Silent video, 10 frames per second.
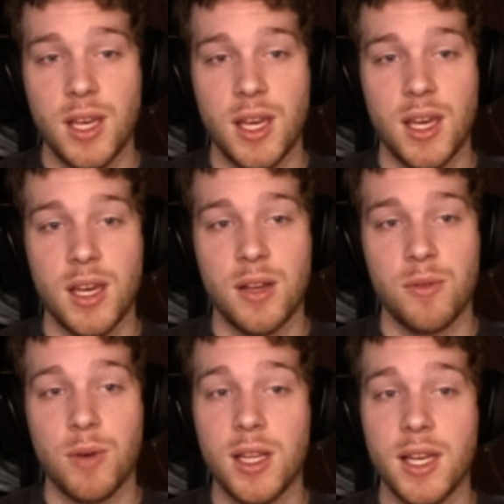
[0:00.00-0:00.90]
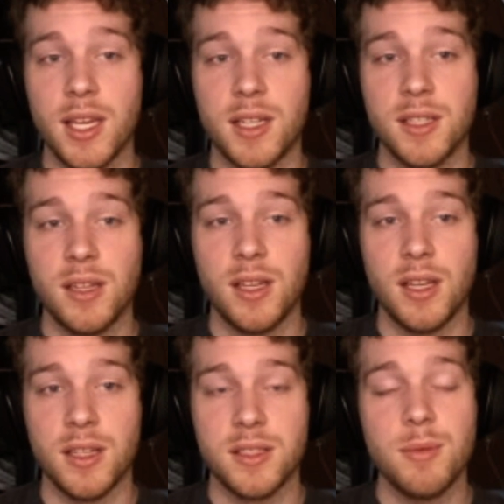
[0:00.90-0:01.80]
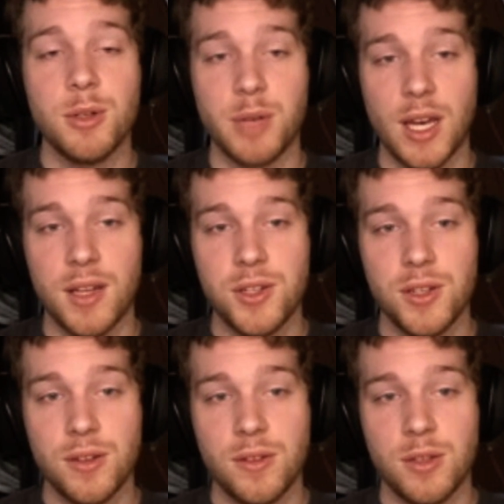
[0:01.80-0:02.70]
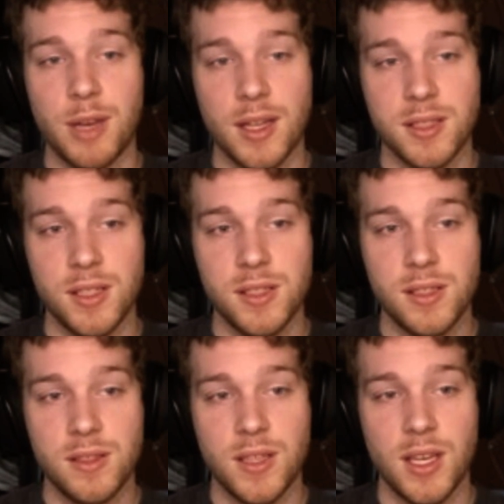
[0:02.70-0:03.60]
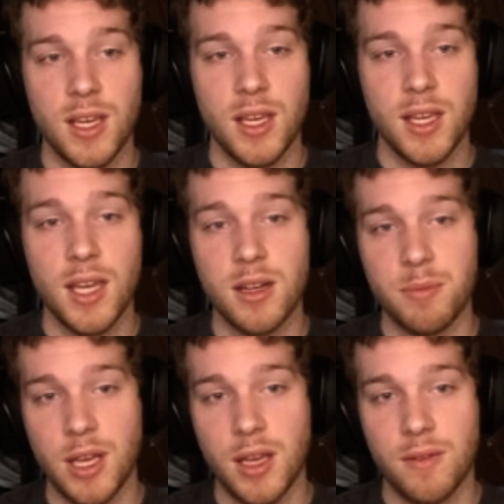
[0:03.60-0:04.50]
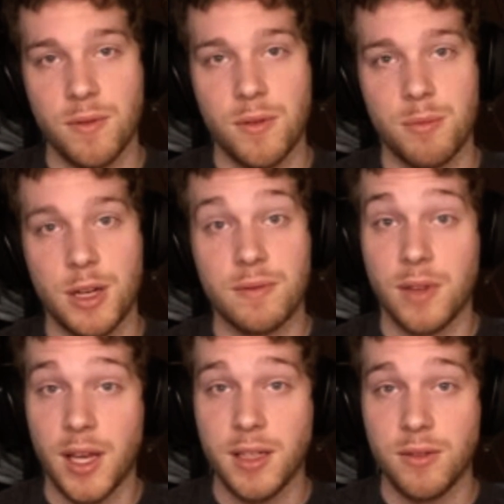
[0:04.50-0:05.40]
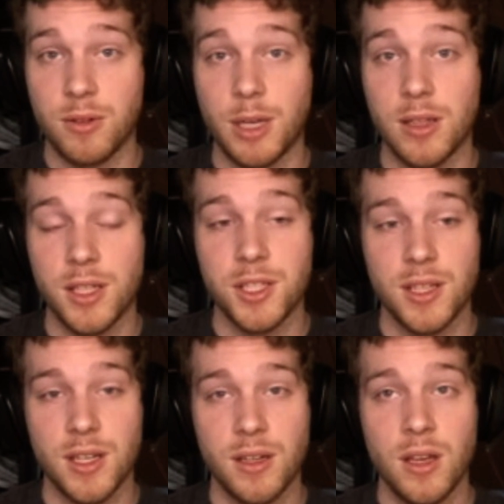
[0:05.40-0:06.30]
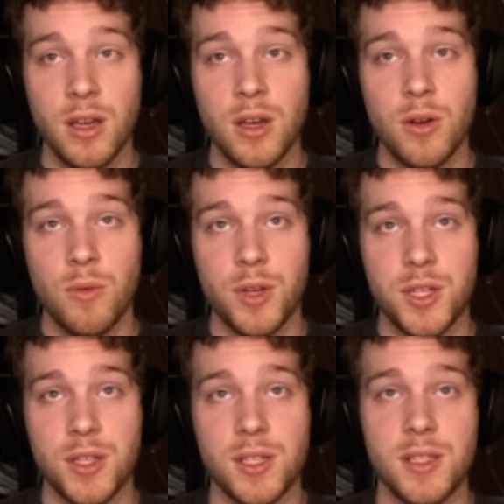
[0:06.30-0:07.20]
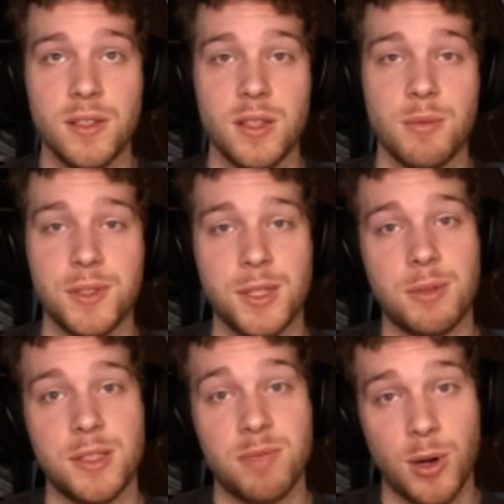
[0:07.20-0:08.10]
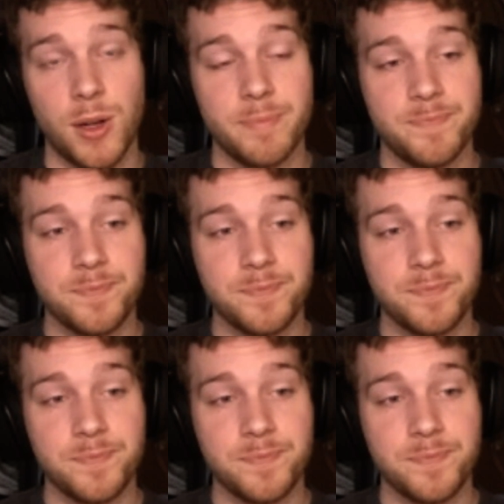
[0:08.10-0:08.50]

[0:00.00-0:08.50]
And while I get an exhibitor badge to PAX East, they cannot pay for my flight or my lodging there, which is easily the most expensive part.